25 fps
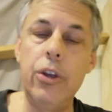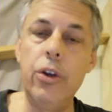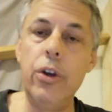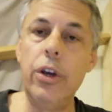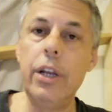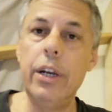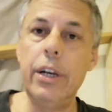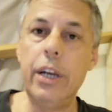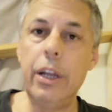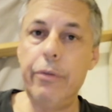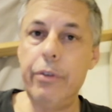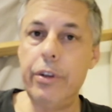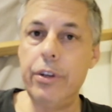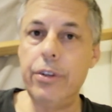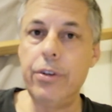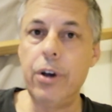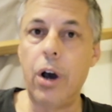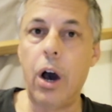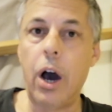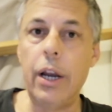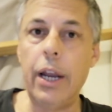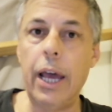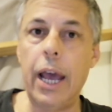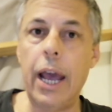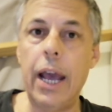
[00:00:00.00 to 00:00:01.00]
You can live in
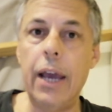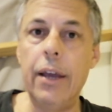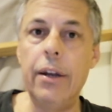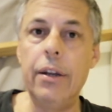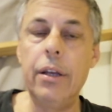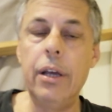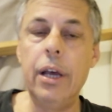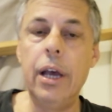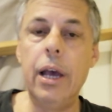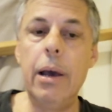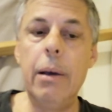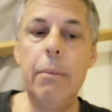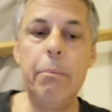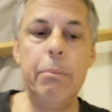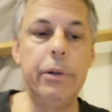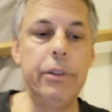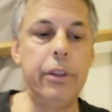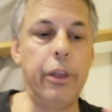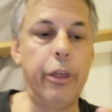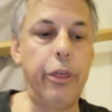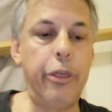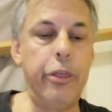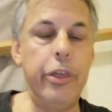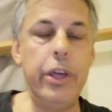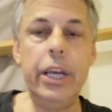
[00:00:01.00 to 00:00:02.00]
Thailand, but
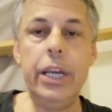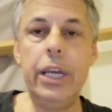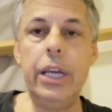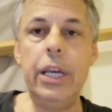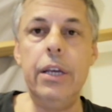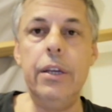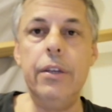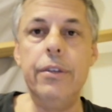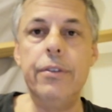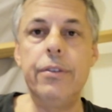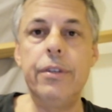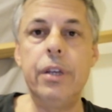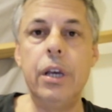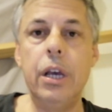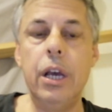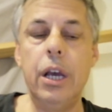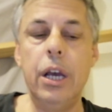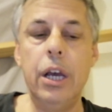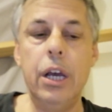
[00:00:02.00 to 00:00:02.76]
the thing is,